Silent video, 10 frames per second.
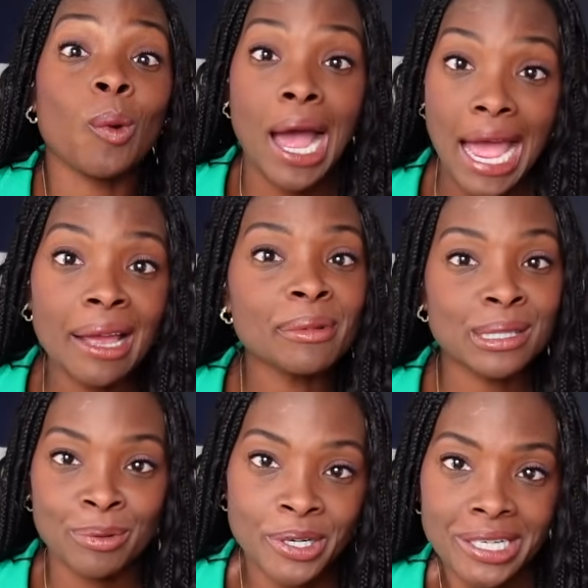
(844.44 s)
why I am
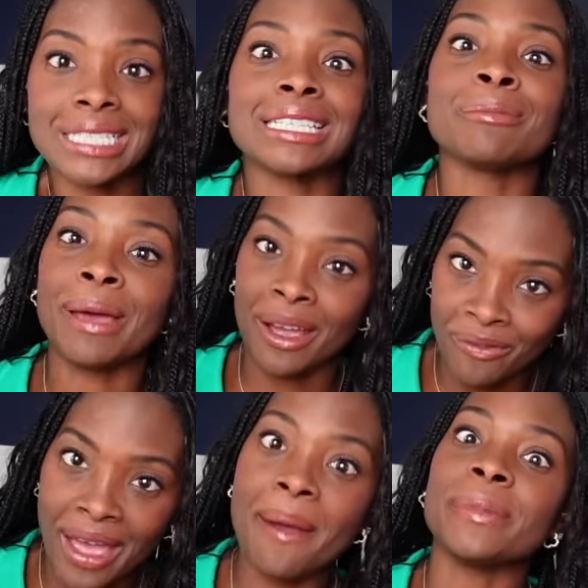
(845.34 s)
experiencing back
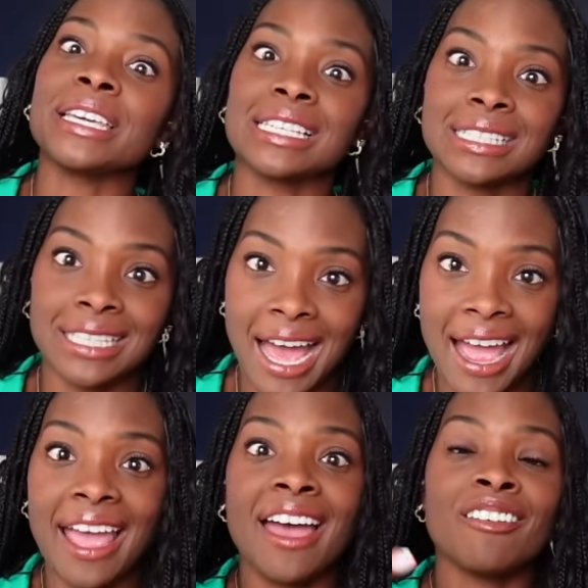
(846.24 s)
fat, because
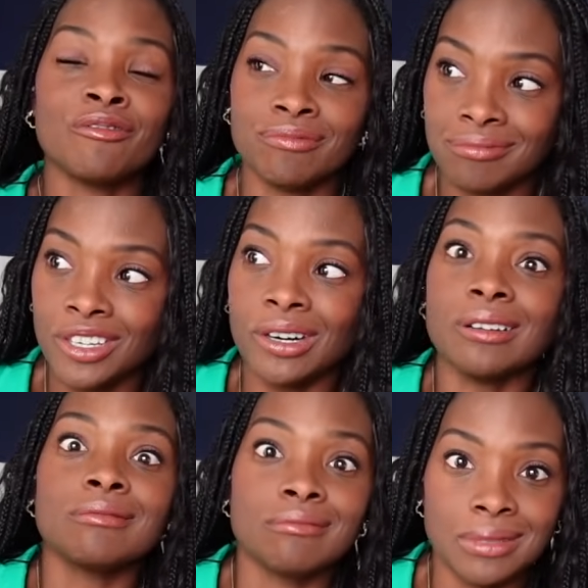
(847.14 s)
I have, you
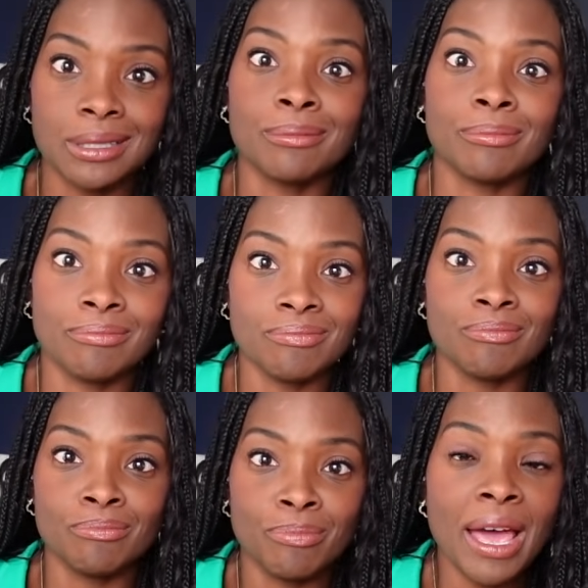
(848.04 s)
know, some
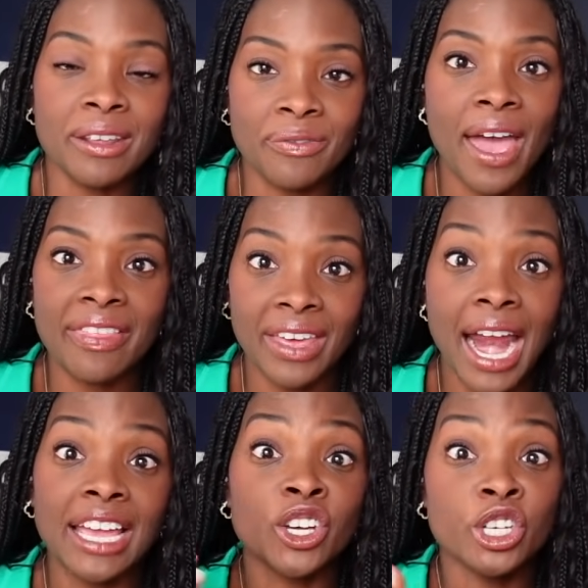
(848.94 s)
body fat that
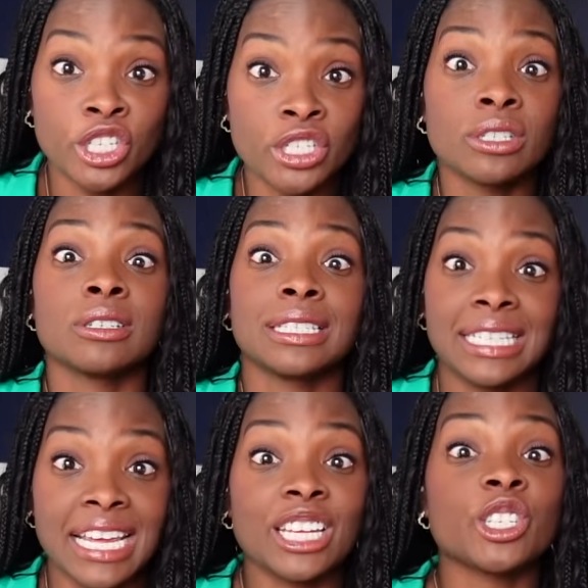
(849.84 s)
I could
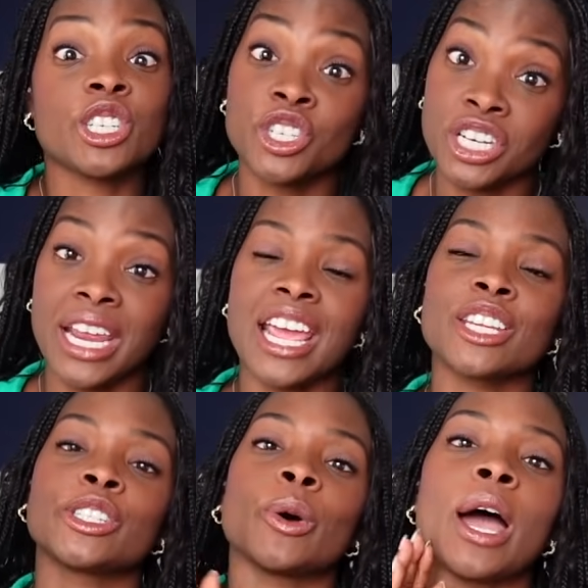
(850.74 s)
stand to
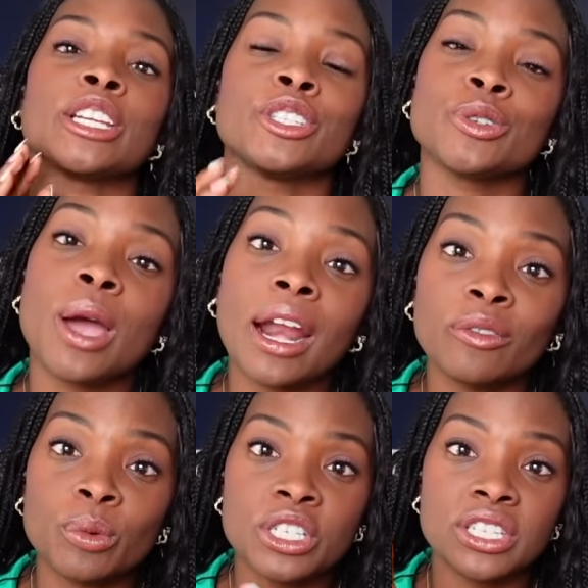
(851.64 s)
shed. So I do kind
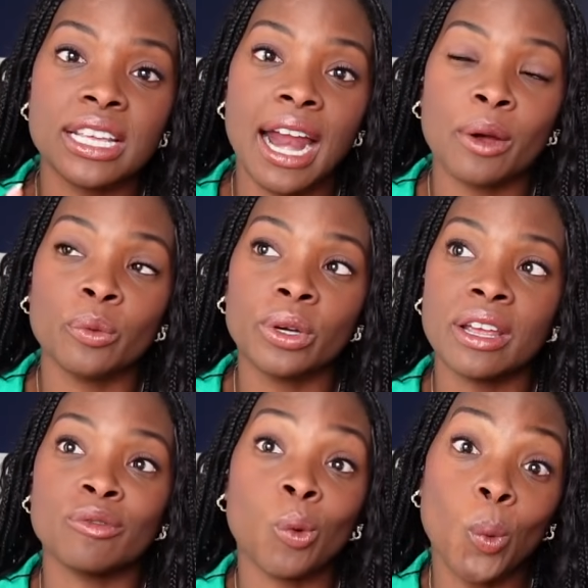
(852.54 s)
of wish that I would
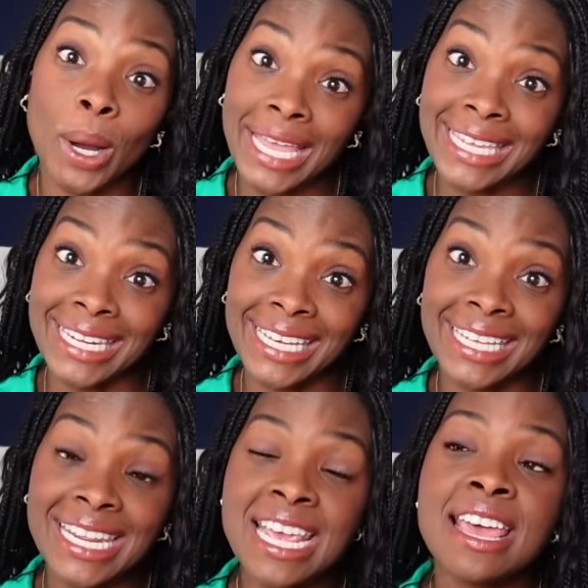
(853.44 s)
have waited